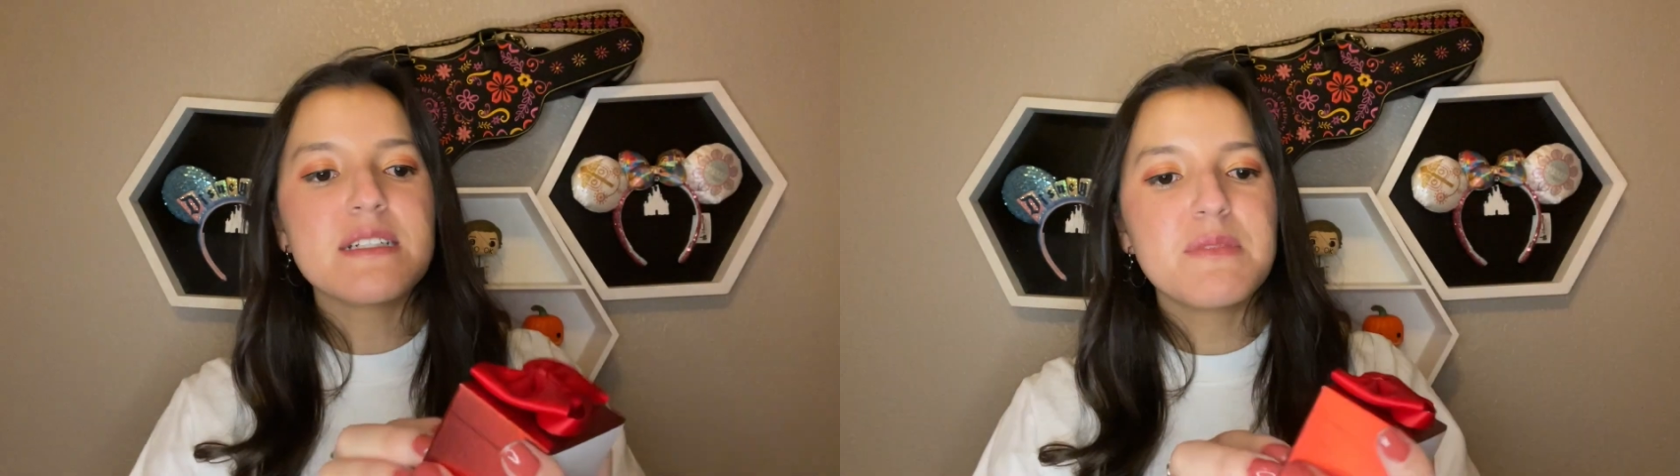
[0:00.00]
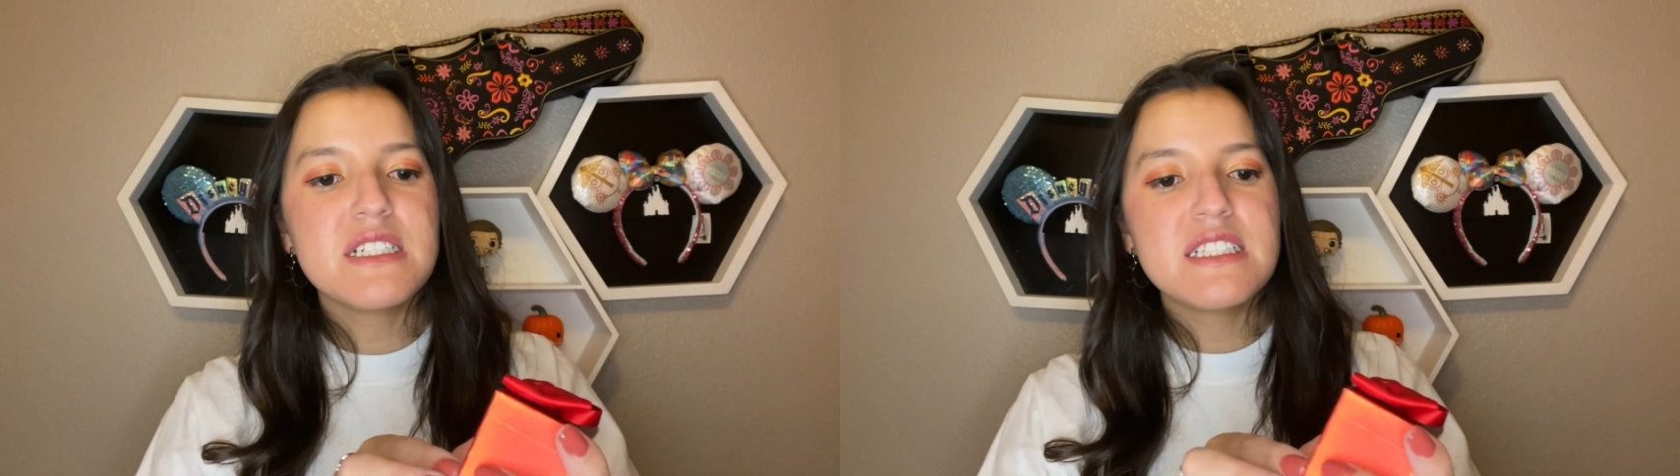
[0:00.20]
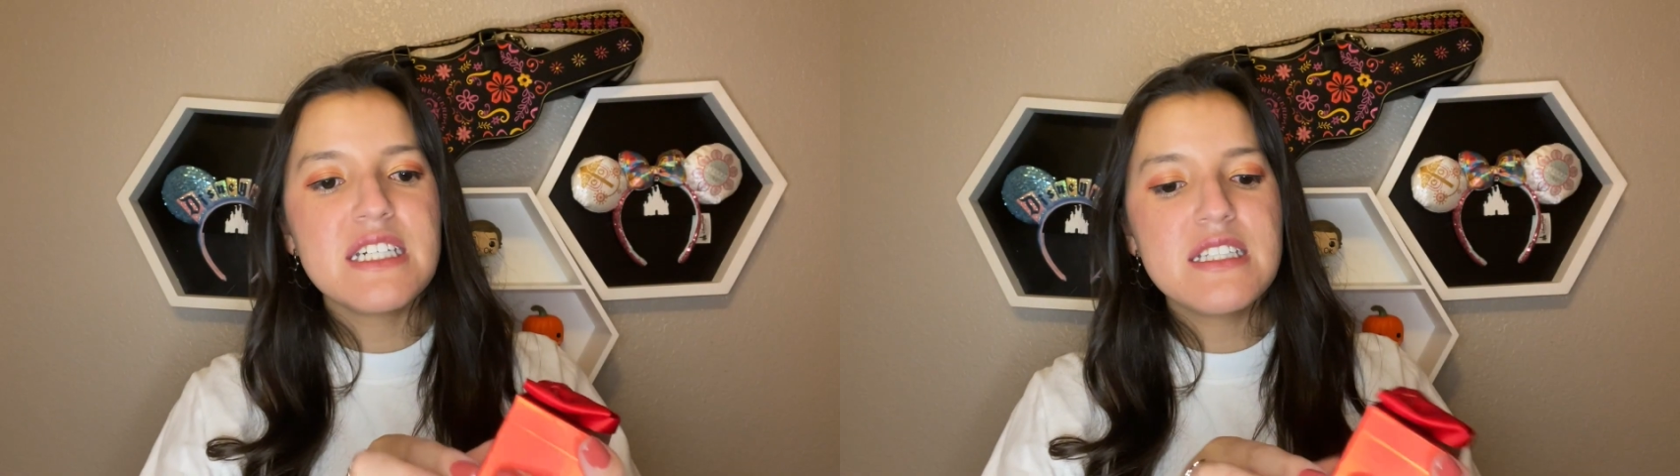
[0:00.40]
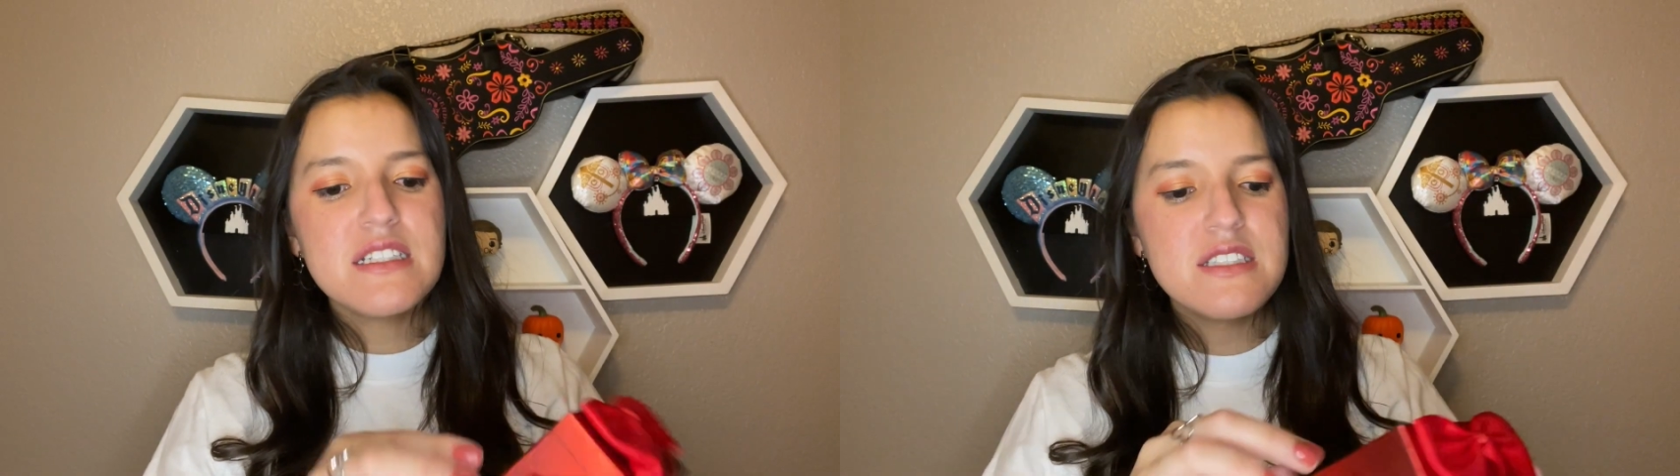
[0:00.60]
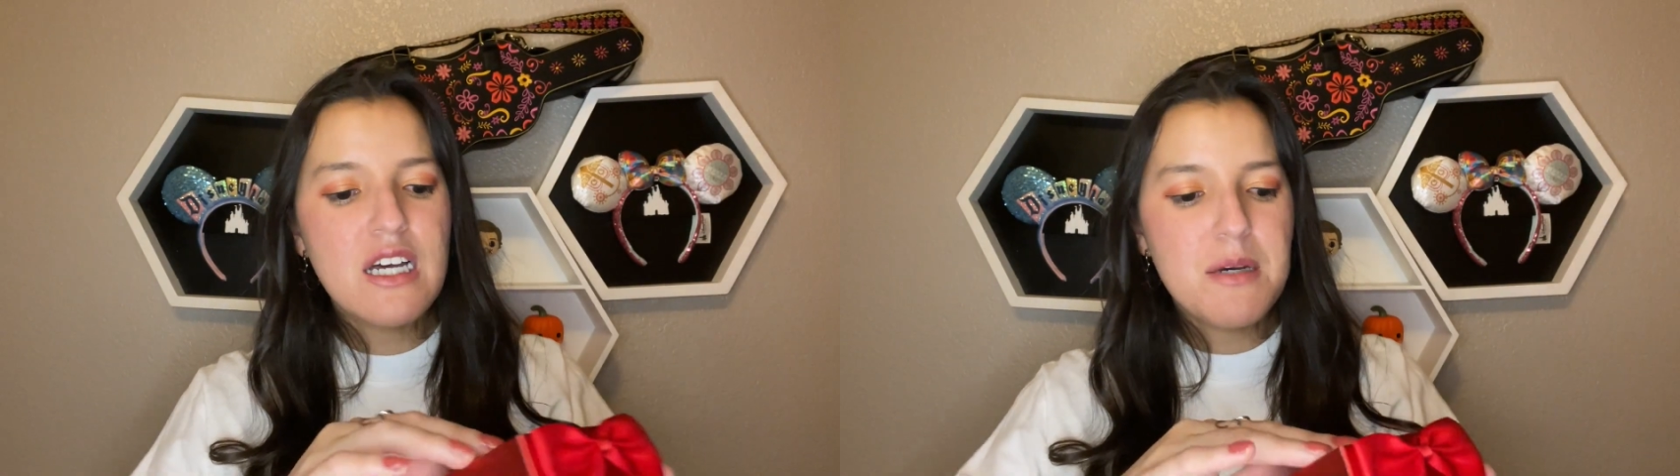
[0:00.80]
I'm gonna take the
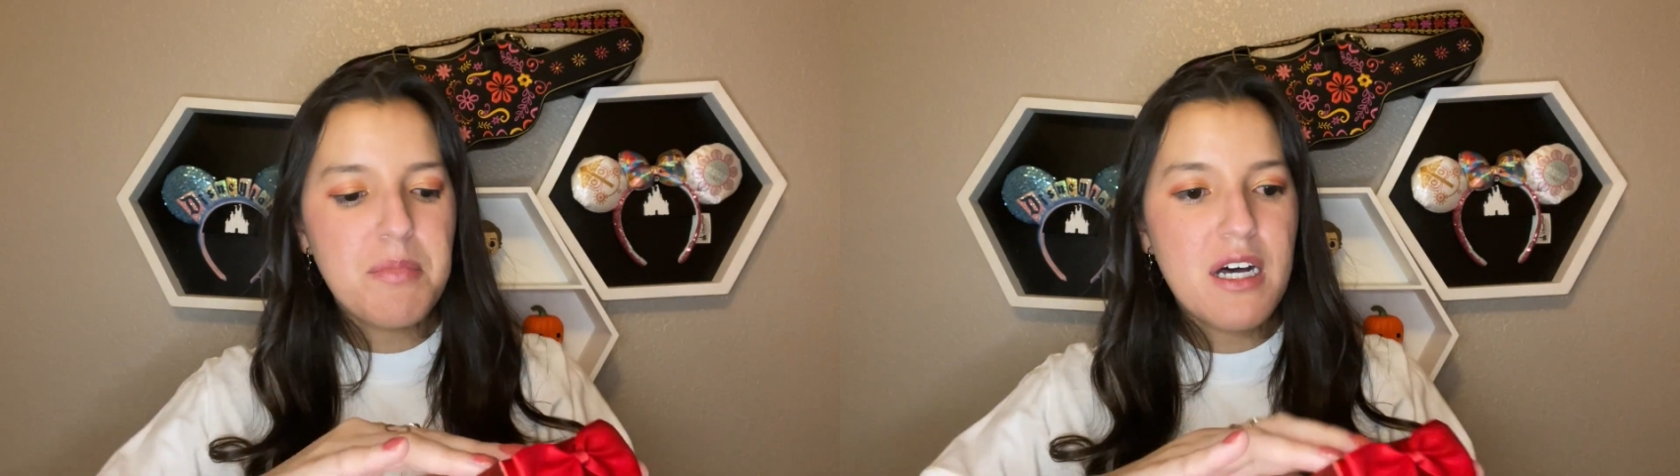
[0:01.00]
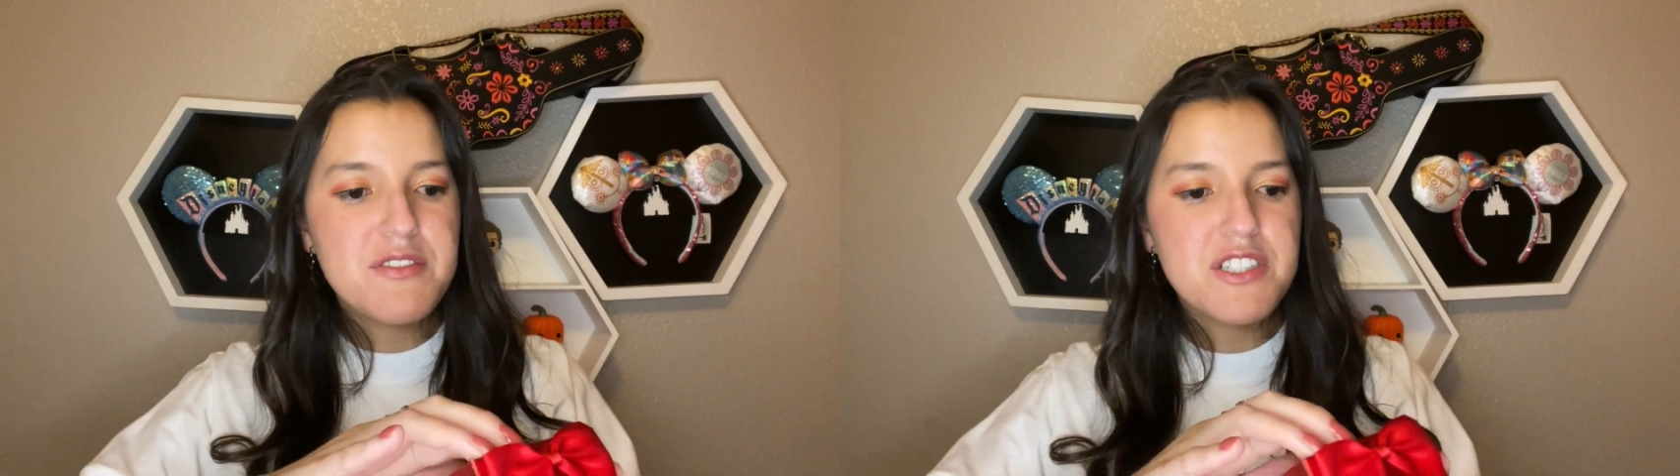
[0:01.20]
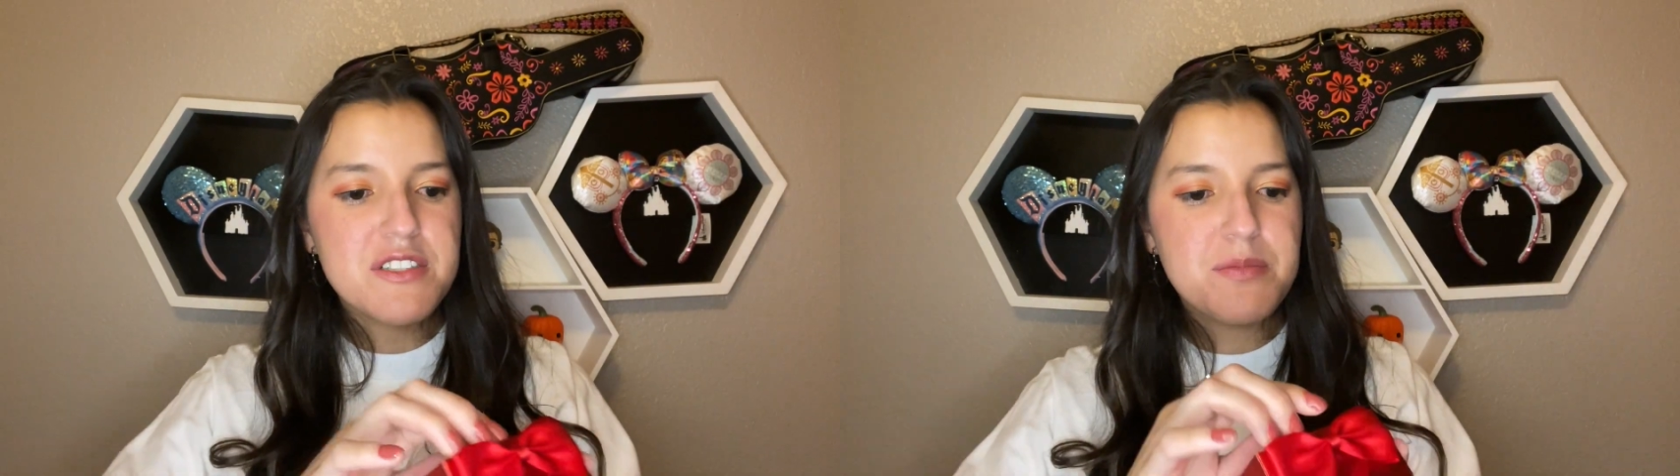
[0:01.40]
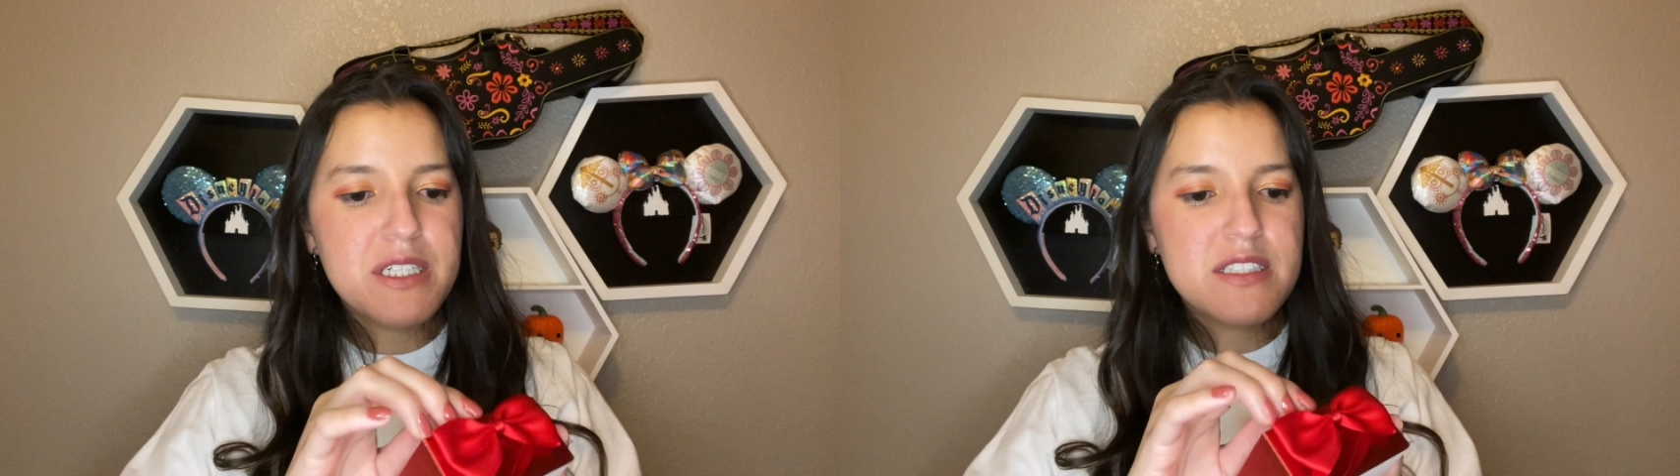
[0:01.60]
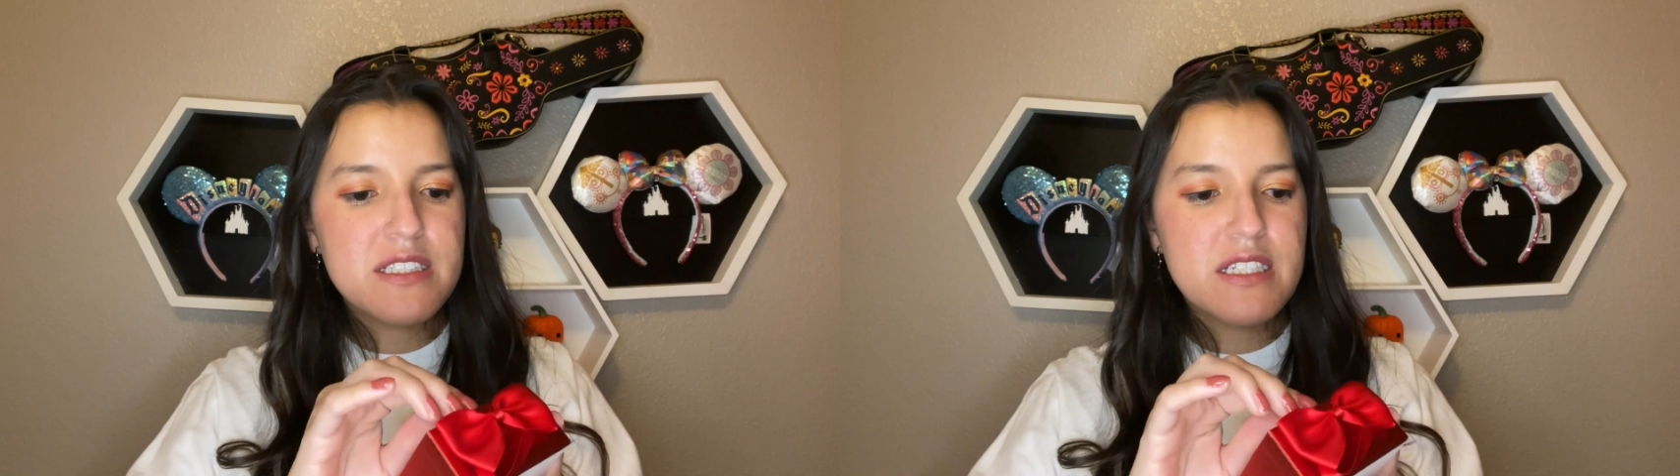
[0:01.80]
top off just
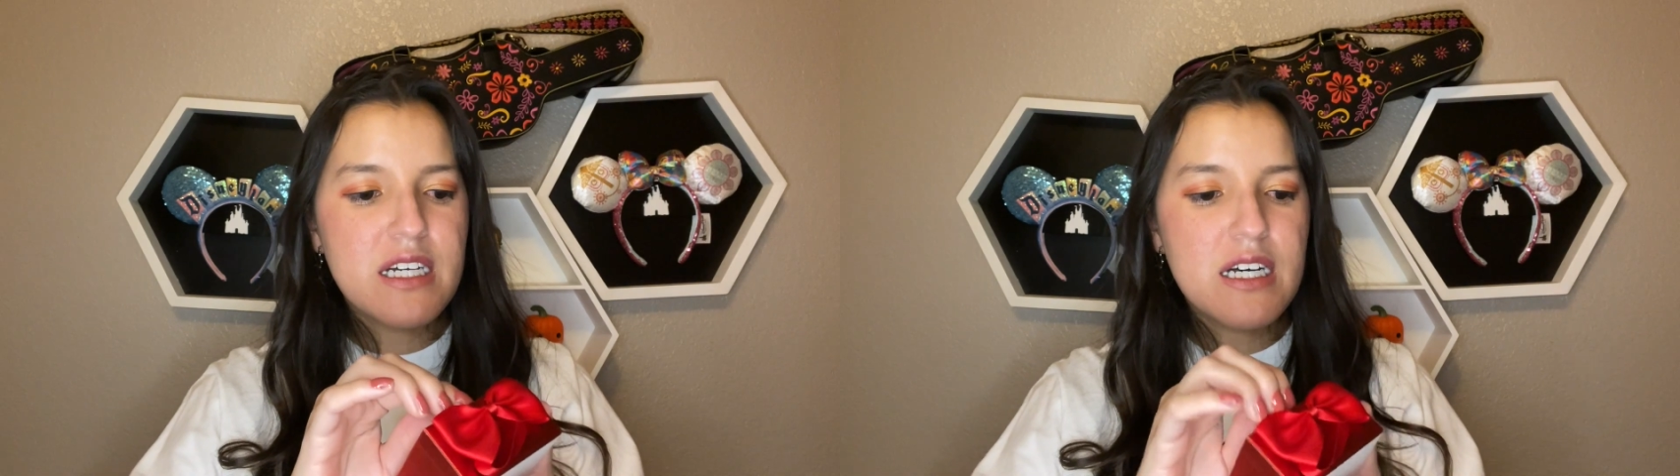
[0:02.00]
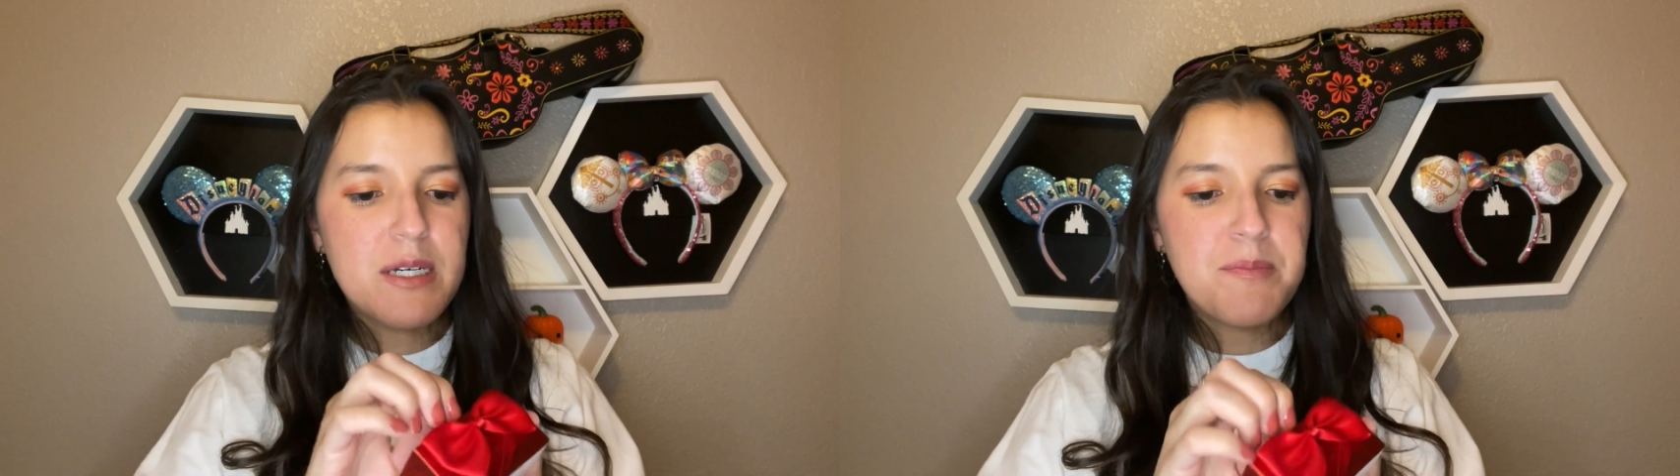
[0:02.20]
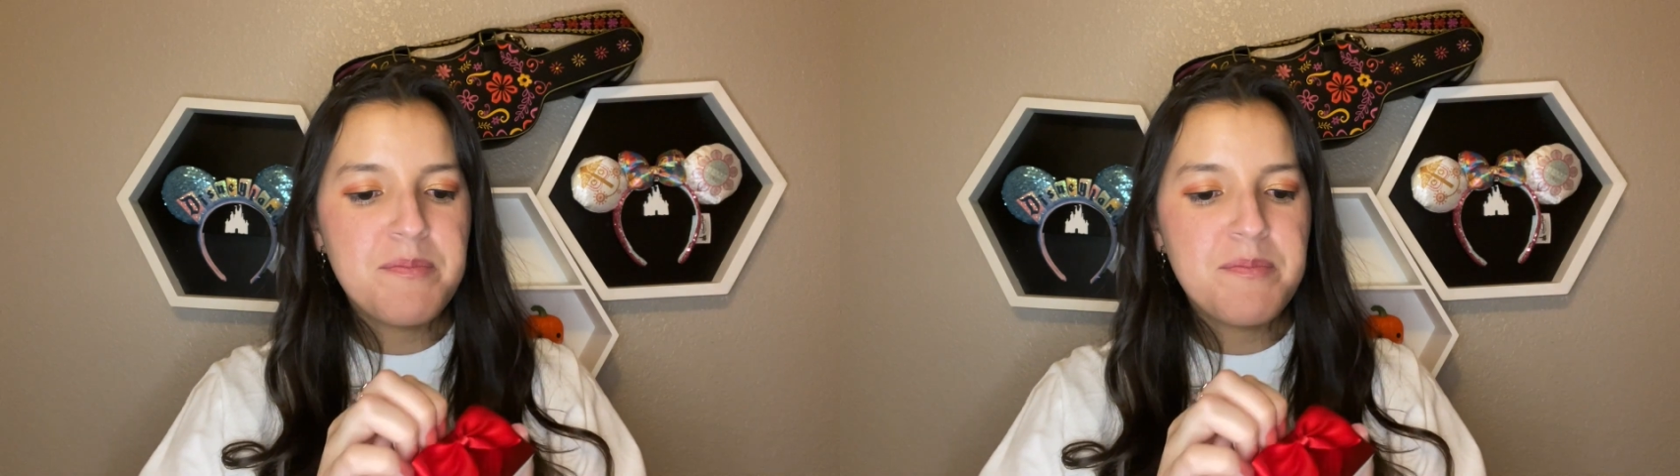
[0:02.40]
because the uh,